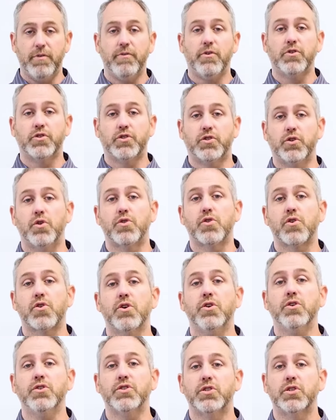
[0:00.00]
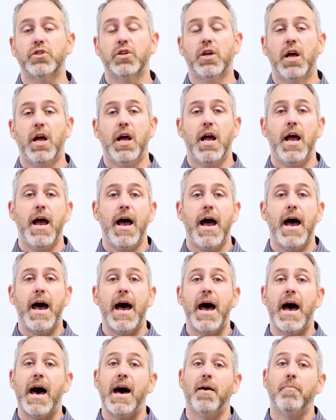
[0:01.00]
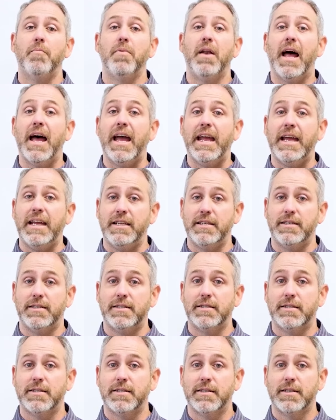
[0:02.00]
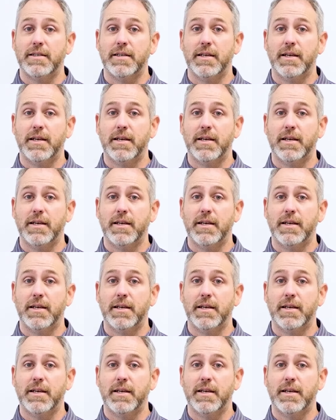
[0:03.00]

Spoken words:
Vosotros habláis.